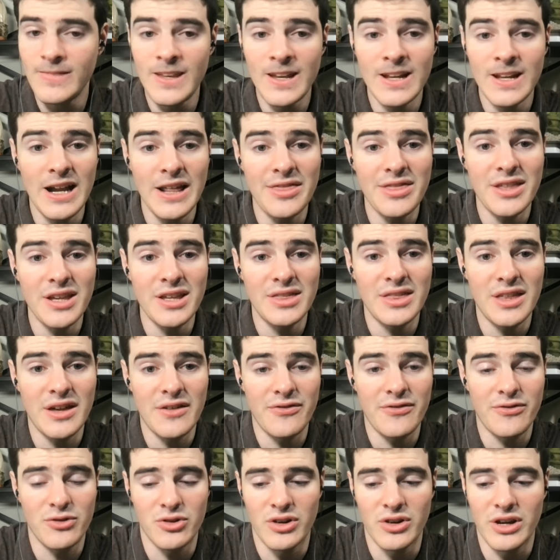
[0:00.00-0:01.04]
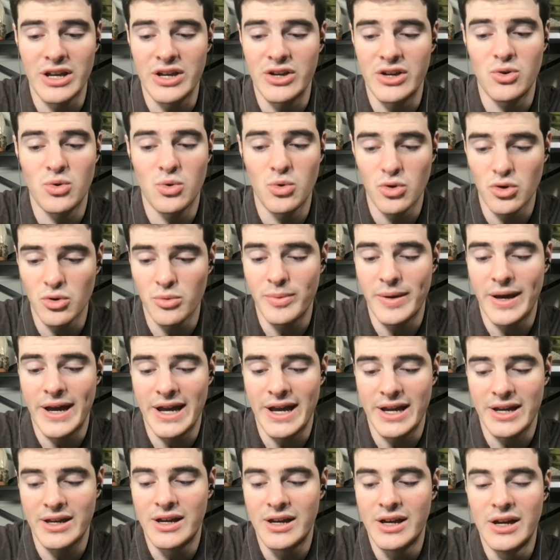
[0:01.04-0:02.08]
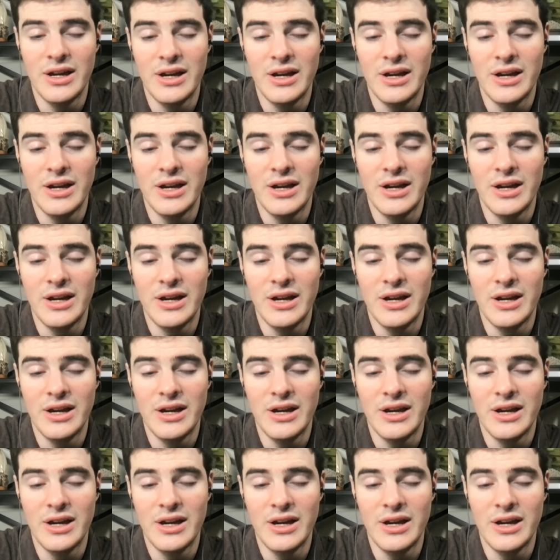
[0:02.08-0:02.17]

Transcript: And I think that for a quarterback,